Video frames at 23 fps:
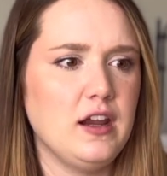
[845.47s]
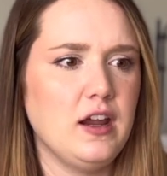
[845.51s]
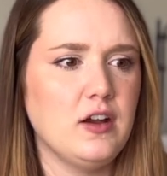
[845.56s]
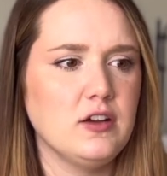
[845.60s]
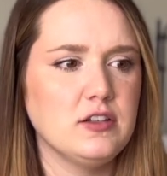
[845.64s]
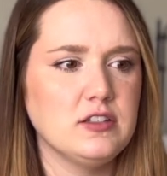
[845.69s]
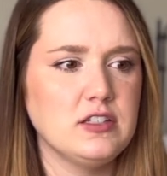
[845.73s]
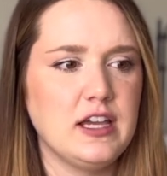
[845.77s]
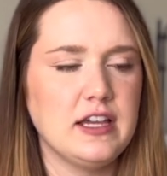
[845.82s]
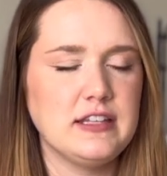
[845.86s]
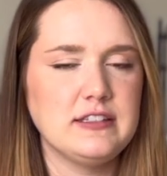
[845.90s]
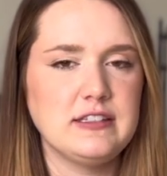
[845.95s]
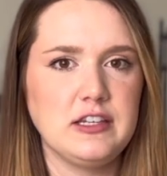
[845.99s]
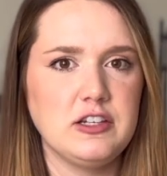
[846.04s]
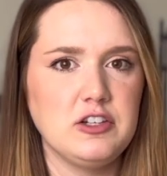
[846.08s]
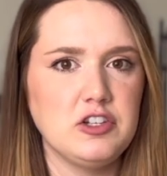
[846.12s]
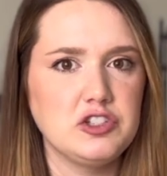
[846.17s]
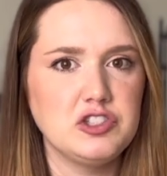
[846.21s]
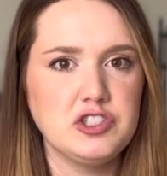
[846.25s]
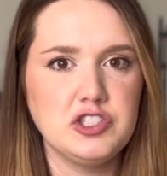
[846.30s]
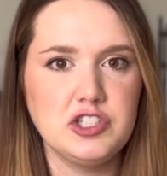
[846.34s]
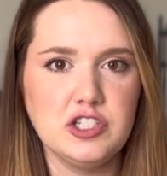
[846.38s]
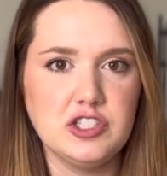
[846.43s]
It also has like a
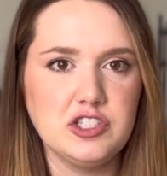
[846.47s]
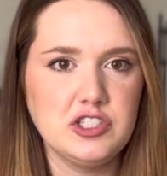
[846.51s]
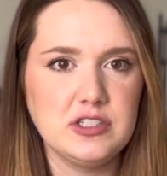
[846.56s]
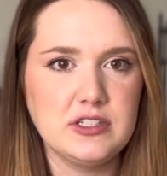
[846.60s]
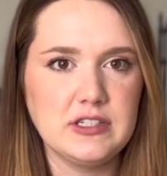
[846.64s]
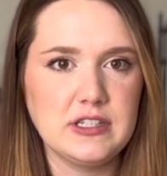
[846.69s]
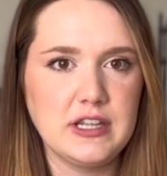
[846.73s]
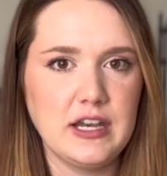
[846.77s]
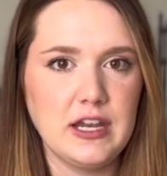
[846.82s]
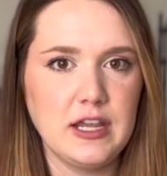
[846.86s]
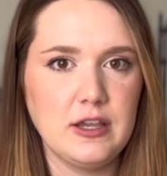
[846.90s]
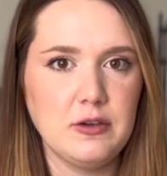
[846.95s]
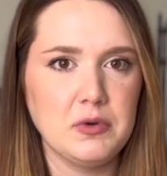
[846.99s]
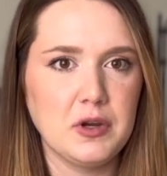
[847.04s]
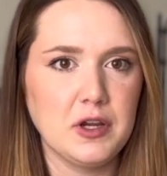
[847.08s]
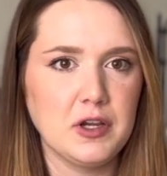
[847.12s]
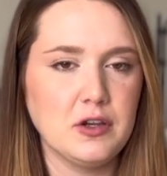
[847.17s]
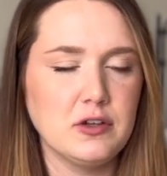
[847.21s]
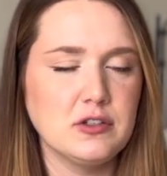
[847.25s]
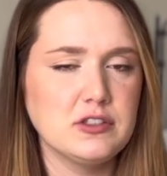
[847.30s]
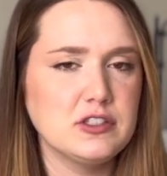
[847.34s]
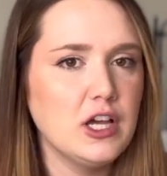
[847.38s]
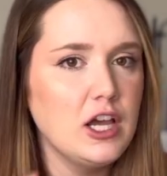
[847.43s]
shush setting where it
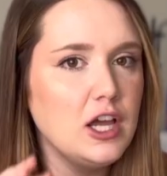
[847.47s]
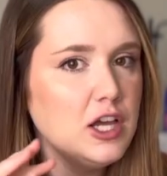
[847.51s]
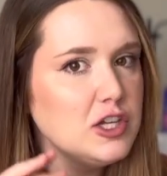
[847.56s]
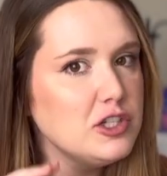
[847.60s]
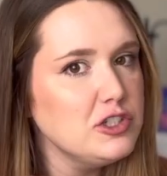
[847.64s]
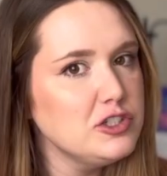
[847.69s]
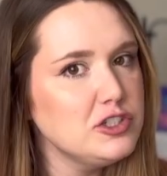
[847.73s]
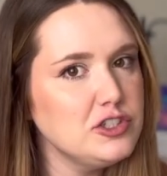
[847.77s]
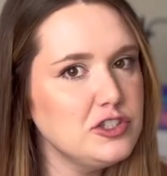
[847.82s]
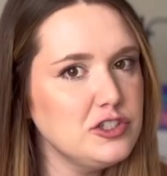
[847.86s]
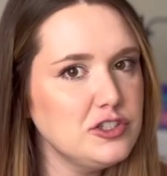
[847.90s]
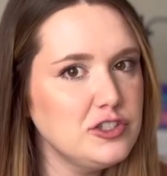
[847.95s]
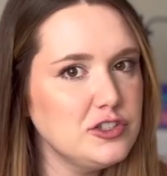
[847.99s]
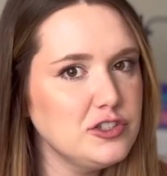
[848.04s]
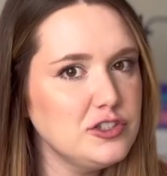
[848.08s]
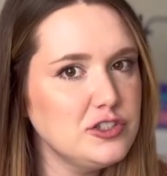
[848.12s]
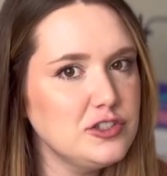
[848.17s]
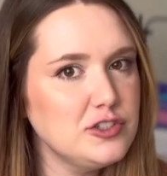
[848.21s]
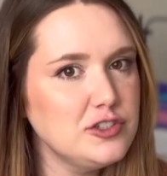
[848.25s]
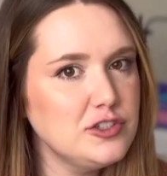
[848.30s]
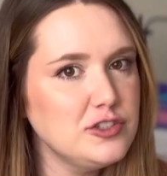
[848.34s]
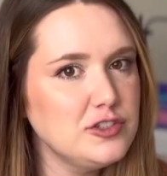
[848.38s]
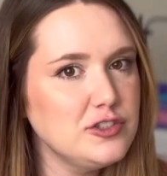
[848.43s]
goes shh,
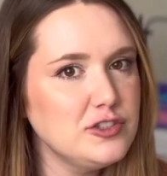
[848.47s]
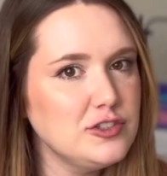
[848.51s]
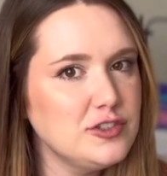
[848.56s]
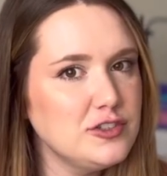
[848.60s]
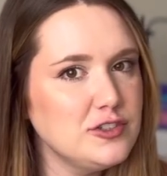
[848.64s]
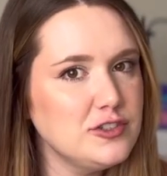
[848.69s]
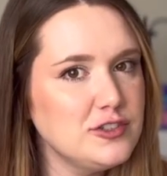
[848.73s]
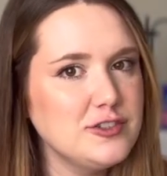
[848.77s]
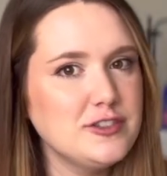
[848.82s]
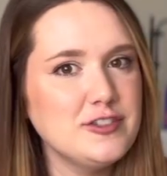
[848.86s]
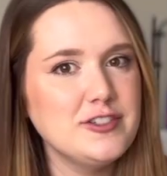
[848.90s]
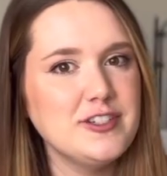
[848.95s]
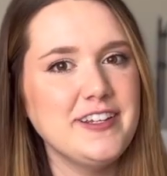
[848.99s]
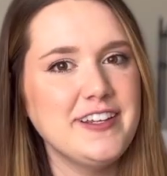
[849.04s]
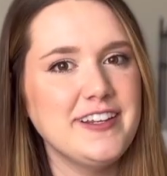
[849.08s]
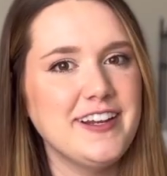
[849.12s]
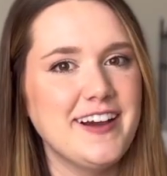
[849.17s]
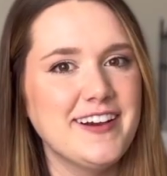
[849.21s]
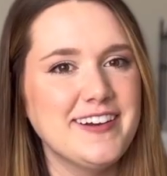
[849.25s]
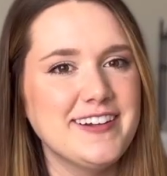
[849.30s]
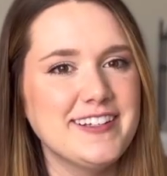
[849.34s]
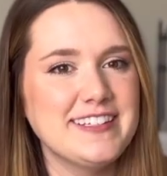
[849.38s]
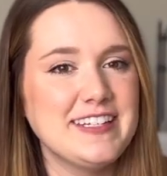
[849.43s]
you
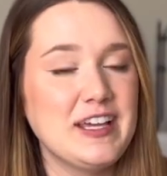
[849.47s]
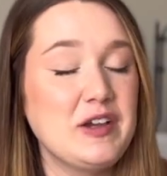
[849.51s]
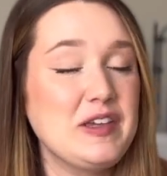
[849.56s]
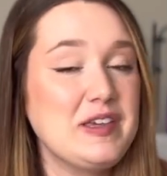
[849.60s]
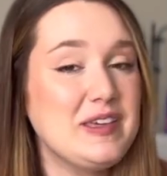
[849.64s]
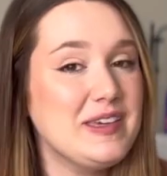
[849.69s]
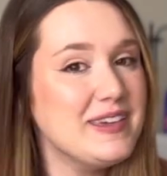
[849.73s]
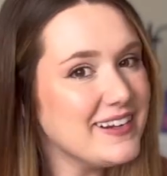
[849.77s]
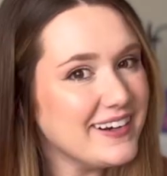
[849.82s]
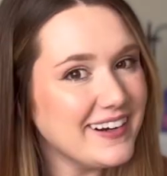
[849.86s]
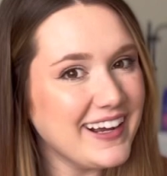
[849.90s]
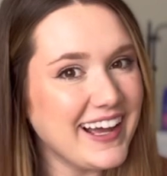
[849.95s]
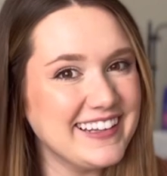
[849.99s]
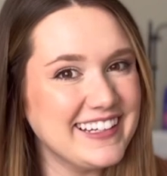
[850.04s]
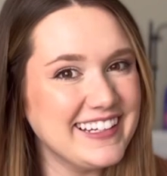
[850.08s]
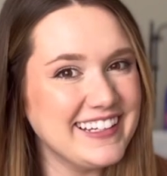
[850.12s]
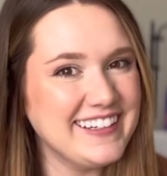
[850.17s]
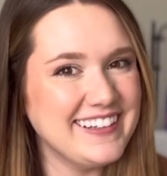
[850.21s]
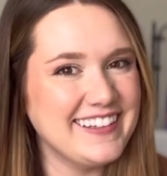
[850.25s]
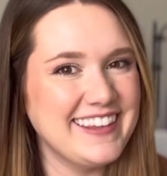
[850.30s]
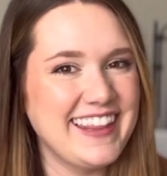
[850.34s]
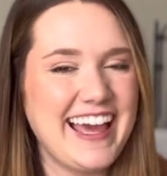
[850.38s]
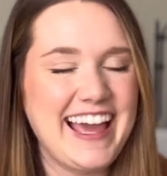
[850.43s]
know, so you don't have to
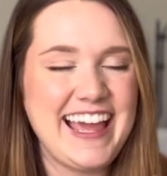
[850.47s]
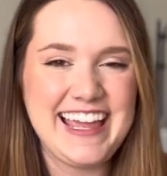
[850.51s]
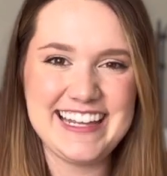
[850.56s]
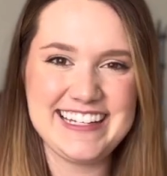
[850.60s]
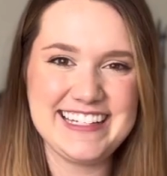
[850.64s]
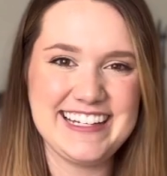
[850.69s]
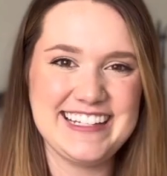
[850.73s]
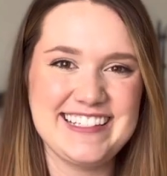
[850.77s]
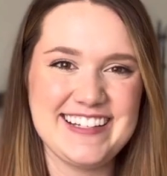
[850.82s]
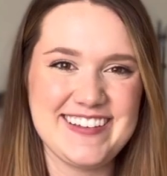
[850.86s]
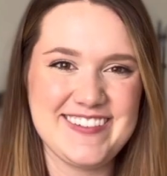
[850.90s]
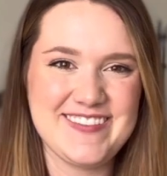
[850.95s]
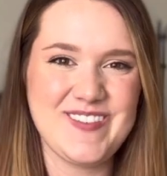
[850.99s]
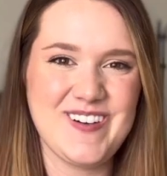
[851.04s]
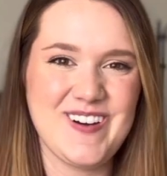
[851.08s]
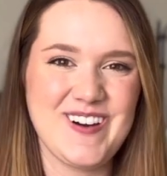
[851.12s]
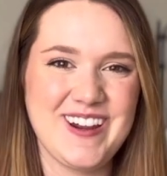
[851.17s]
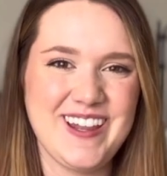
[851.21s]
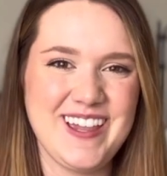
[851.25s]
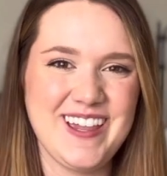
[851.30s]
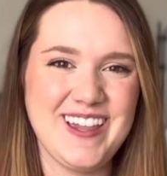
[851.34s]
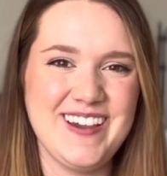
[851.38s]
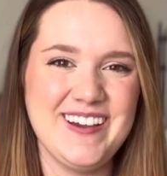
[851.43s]
do that. It does it for
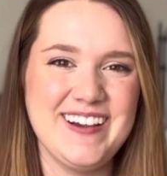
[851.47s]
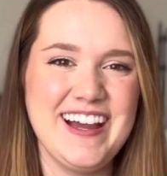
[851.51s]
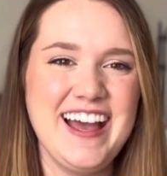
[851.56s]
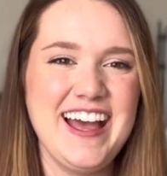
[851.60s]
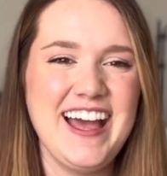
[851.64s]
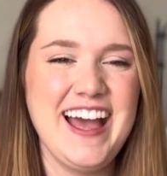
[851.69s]
you.